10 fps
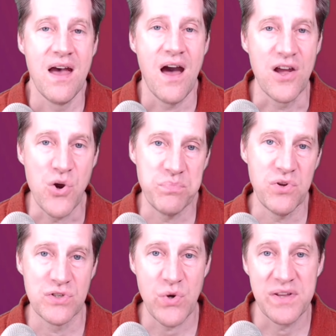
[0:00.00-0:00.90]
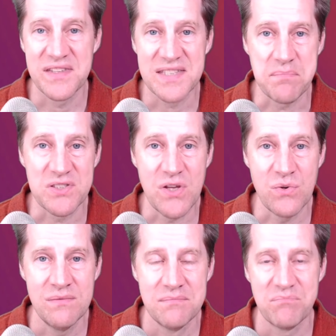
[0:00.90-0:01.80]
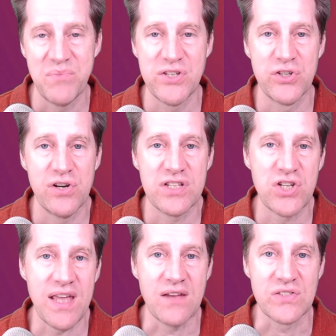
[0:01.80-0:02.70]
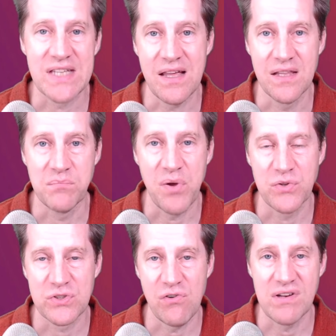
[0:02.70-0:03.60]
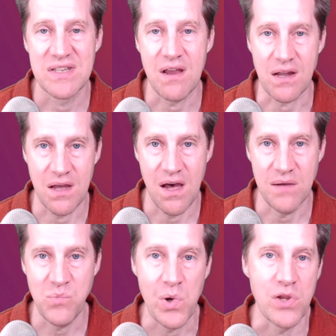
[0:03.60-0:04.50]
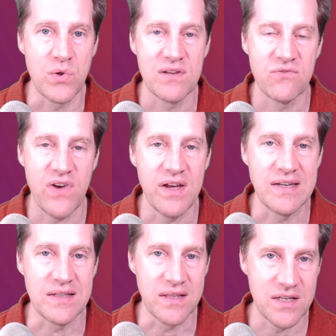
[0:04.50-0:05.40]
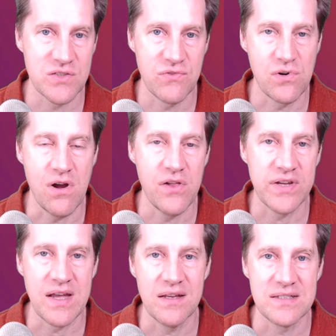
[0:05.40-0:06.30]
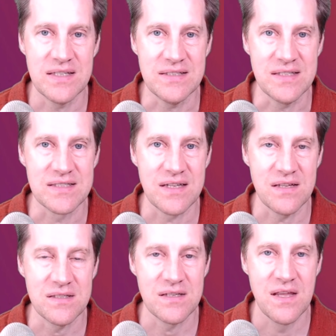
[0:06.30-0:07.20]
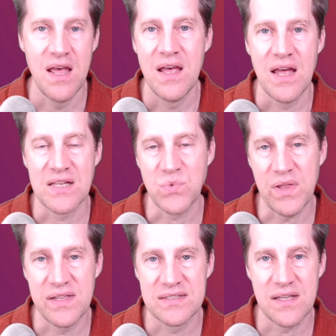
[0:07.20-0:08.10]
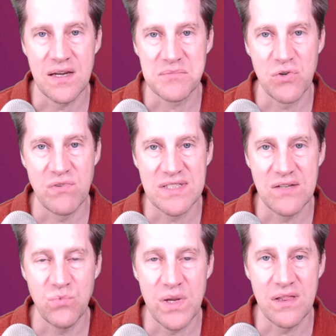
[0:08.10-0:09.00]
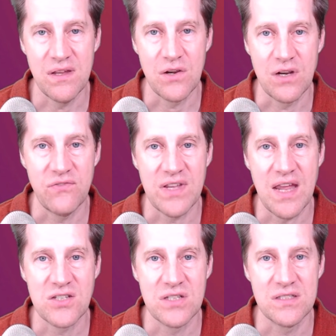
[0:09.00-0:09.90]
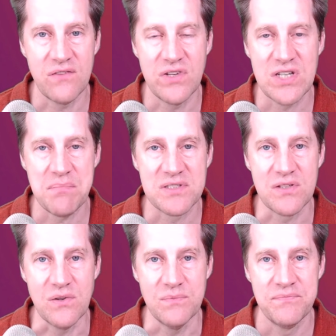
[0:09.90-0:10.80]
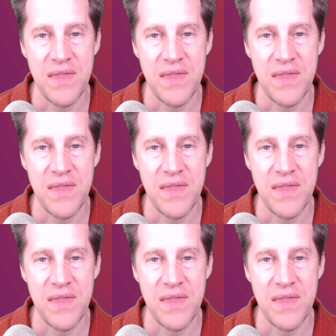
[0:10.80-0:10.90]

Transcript: I hope you enjoyed this episode. Be sure to check out scalingpostgres.com where you can find links for all the content discussed, as well as sign up to receive weekly notifications of each episode.